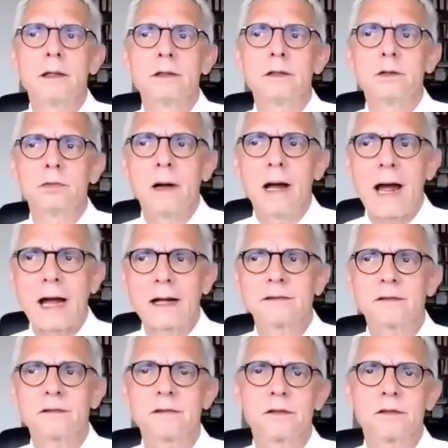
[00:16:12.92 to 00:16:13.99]
uh, to
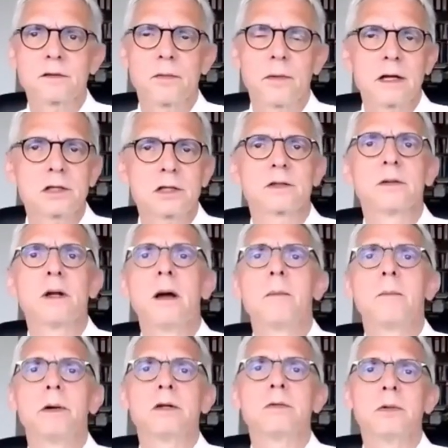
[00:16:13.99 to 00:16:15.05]
answer this question
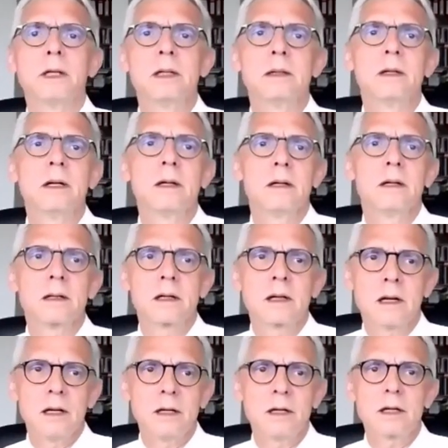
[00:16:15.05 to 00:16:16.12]
between
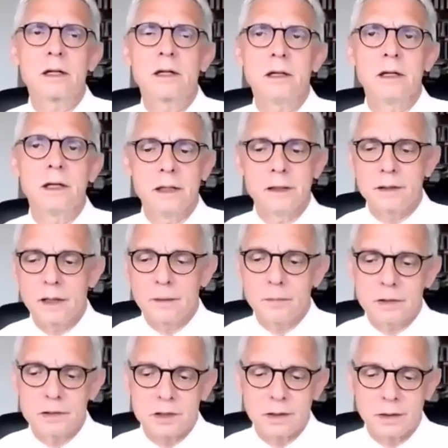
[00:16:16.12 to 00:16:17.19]
clinical and
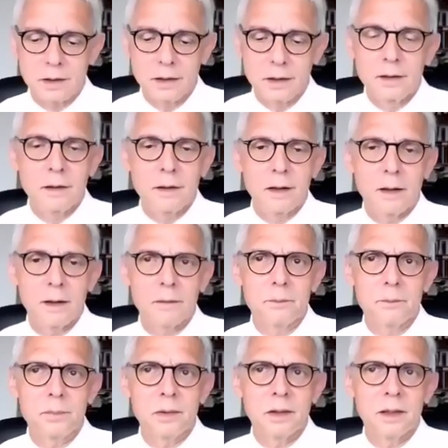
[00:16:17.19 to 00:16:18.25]
imaging
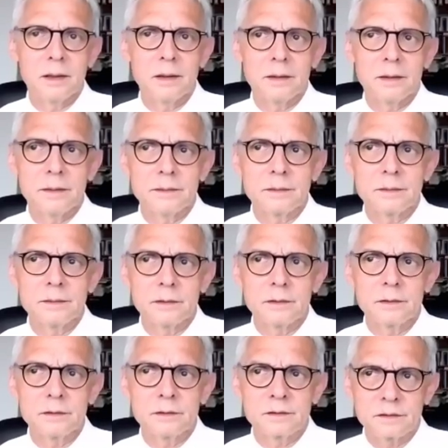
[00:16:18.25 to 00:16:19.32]
uh, uh,
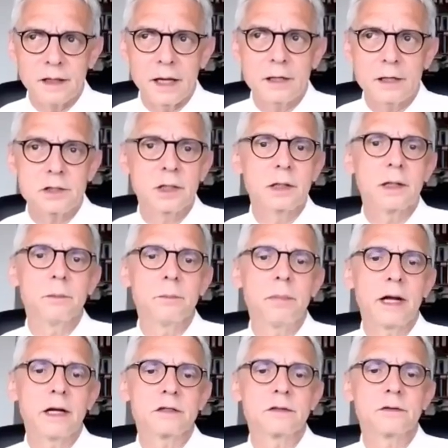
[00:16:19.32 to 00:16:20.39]
staging
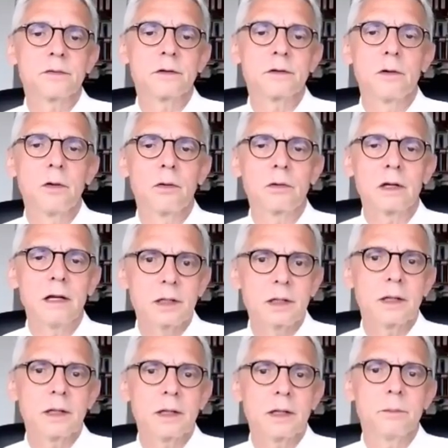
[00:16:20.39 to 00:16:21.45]
in patients with locally
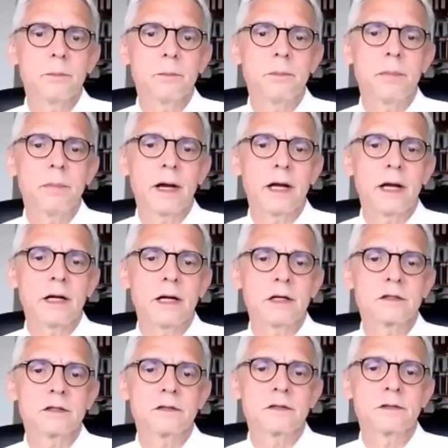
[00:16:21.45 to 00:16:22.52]
advanced
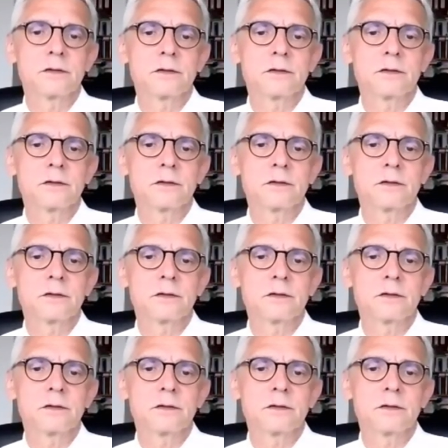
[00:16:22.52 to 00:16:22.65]
cancers